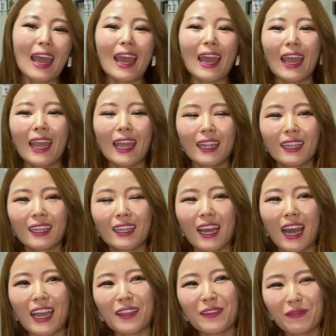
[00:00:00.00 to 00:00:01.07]
And
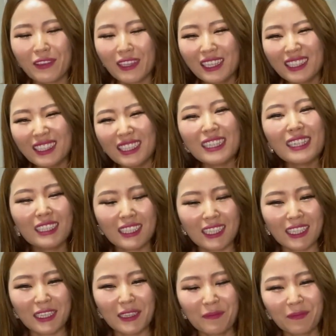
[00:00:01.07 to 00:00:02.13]
I feel
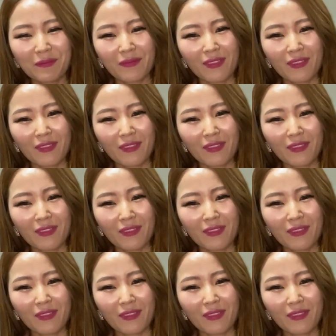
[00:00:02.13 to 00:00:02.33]
guilty.